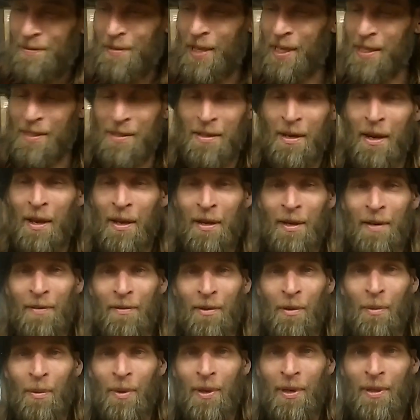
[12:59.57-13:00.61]
that's not
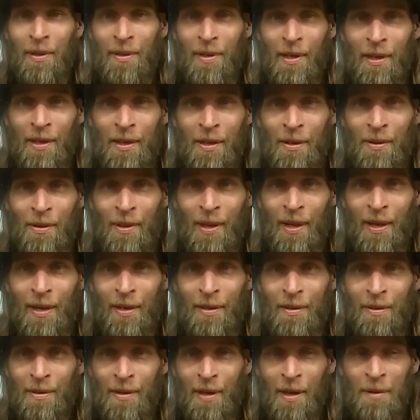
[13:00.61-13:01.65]
everyone. I know
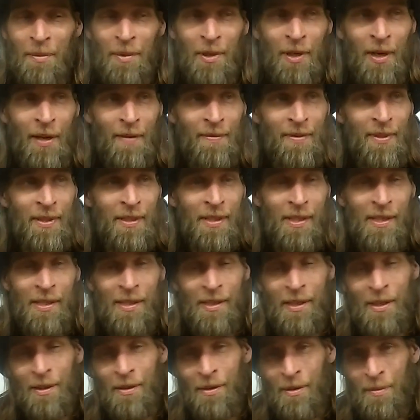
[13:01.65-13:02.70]
that. I'm a novelty
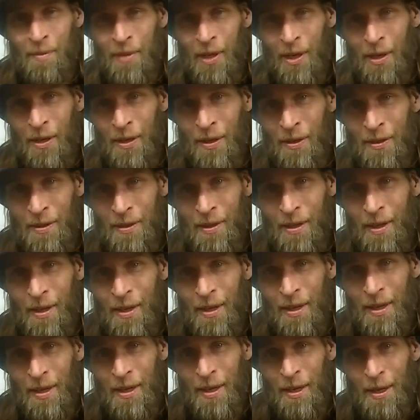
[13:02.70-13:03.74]
seeker beyond.
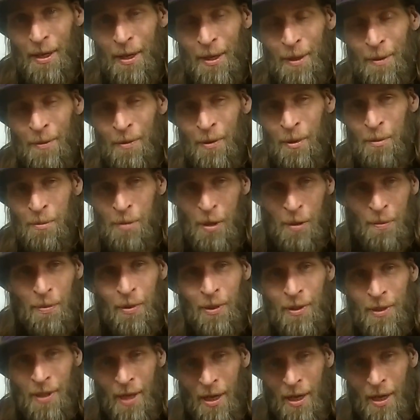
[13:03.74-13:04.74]
When people